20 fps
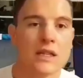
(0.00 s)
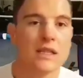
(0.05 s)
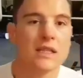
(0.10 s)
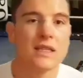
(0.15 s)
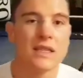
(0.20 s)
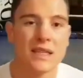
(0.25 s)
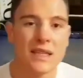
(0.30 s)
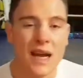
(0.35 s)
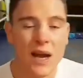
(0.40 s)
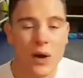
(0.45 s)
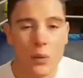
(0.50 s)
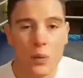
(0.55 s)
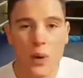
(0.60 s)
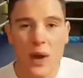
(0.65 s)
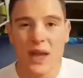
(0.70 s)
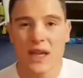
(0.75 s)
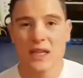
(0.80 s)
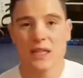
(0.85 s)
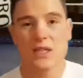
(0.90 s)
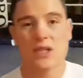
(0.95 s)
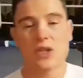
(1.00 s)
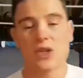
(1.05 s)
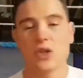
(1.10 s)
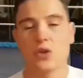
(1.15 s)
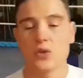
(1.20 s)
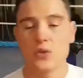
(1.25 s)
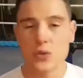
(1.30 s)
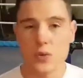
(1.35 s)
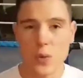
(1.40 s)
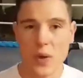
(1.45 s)
So now ways to
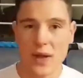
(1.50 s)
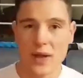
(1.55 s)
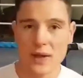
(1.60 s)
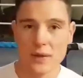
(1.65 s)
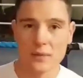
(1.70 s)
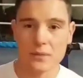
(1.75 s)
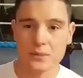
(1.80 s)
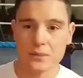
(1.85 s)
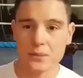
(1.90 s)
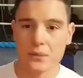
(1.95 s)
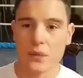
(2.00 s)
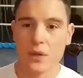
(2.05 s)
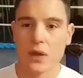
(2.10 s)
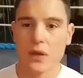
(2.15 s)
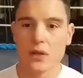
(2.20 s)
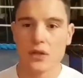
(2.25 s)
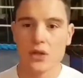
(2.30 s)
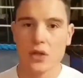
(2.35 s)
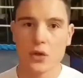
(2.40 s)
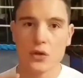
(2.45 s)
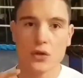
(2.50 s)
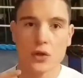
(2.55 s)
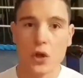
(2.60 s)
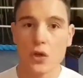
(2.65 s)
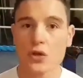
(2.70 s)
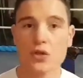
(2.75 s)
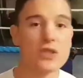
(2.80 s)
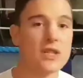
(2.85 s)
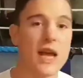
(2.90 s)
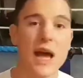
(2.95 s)
lose weight. So
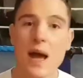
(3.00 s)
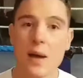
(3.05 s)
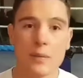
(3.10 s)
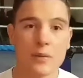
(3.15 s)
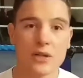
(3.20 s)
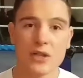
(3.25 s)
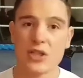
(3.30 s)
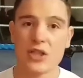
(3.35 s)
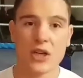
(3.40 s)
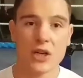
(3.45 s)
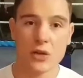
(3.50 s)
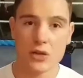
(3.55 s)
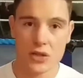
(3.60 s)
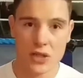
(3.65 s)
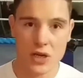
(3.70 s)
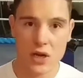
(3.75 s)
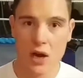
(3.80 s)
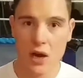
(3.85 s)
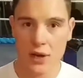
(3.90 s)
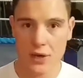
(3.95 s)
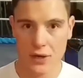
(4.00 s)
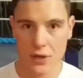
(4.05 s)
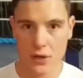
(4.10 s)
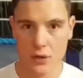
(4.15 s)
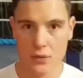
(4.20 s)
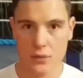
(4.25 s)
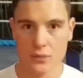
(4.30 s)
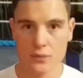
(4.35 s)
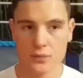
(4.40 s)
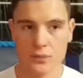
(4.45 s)
don't just hammer shitloads of
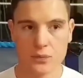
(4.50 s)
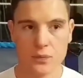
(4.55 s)
cardio